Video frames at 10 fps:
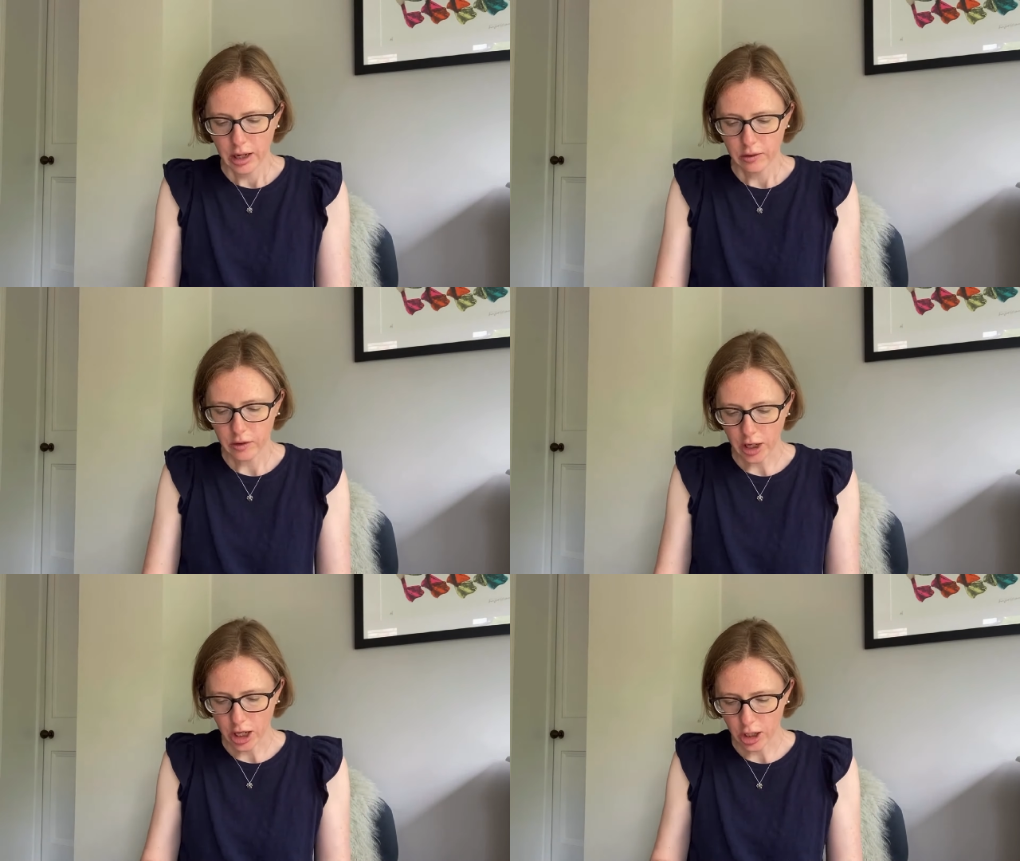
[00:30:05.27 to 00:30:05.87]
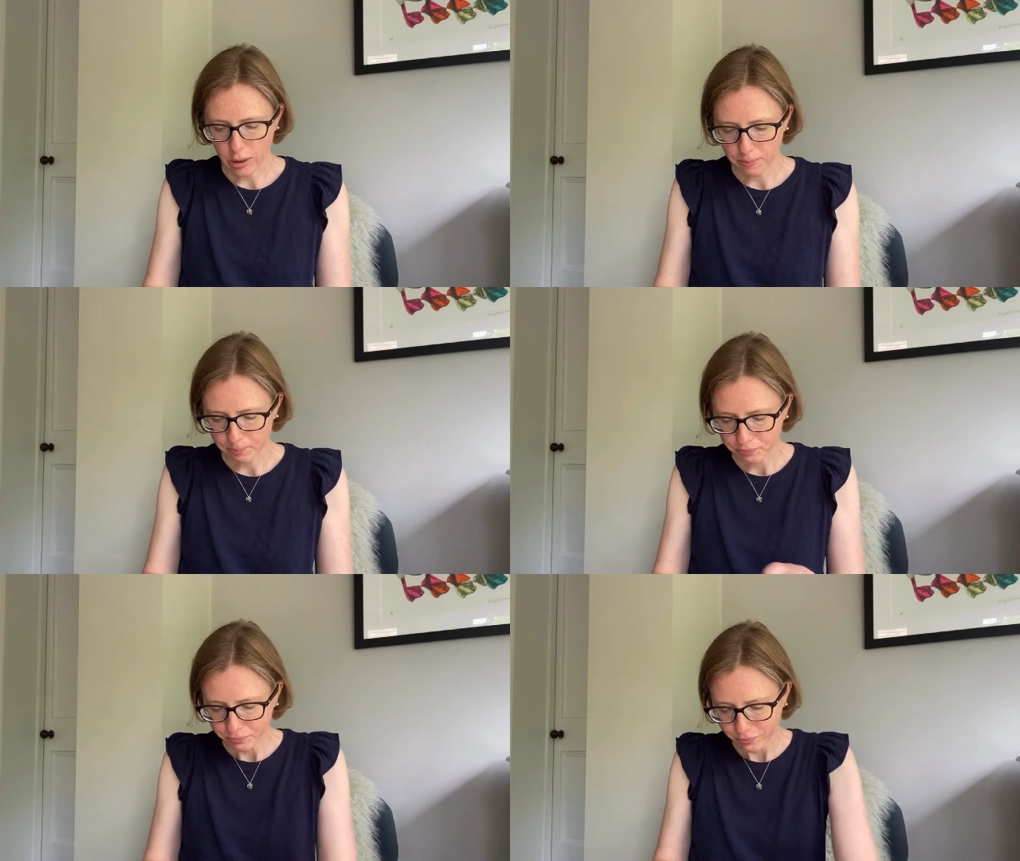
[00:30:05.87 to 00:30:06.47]
So
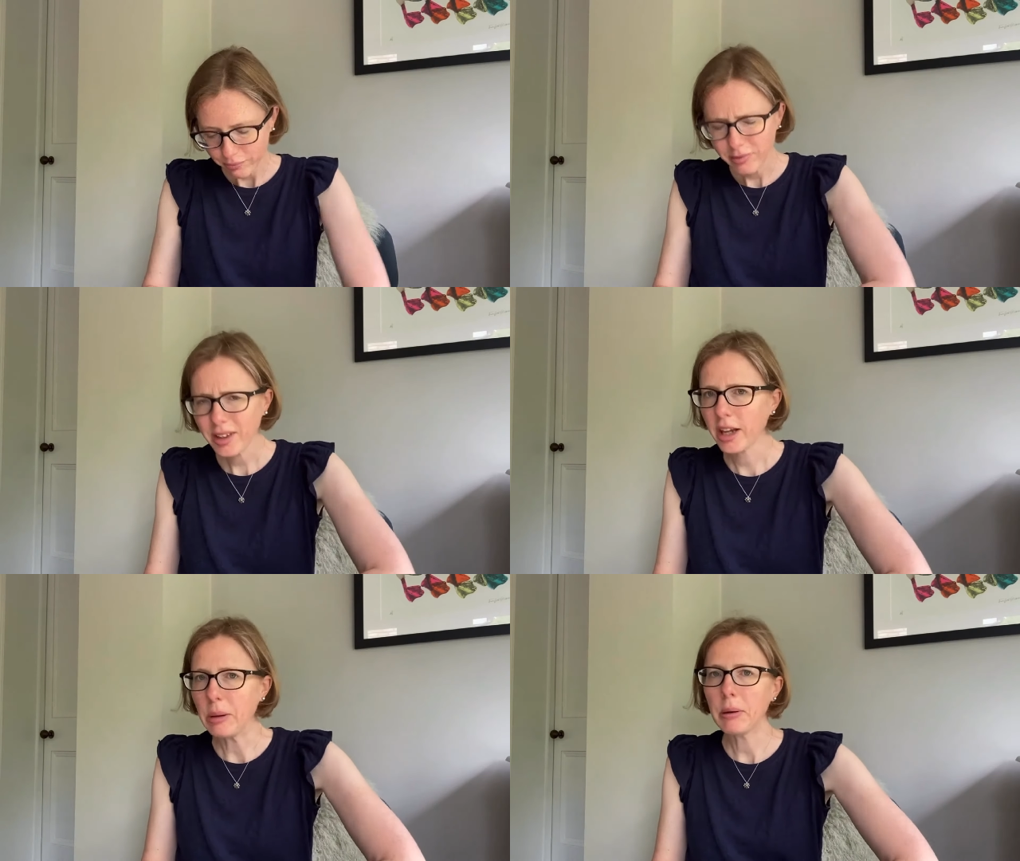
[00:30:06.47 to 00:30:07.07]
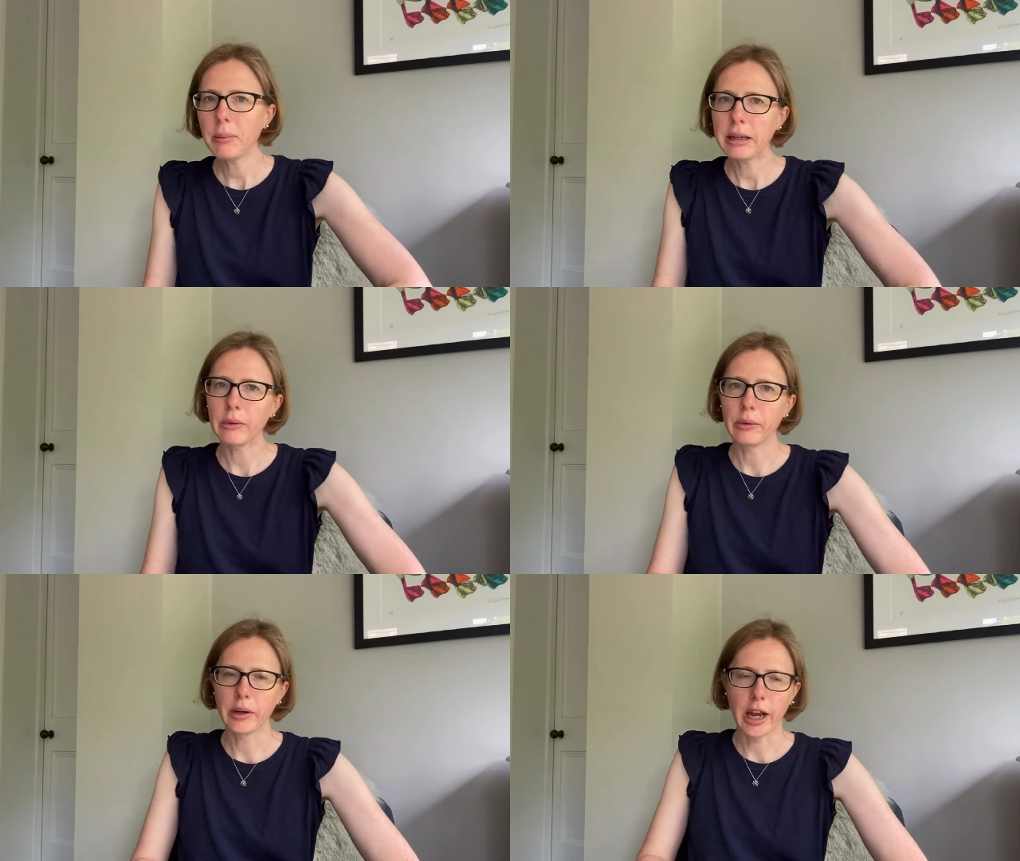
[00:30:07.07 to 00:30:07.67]
you probably
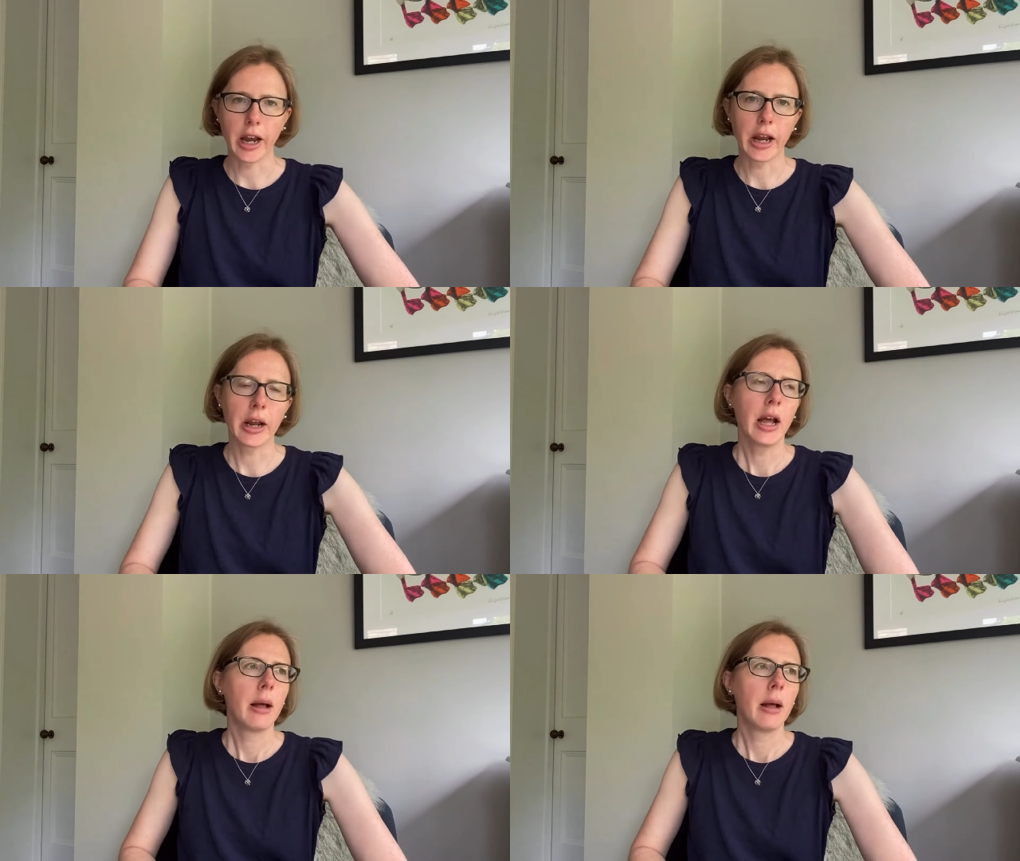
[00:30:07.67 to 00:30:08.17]
all know,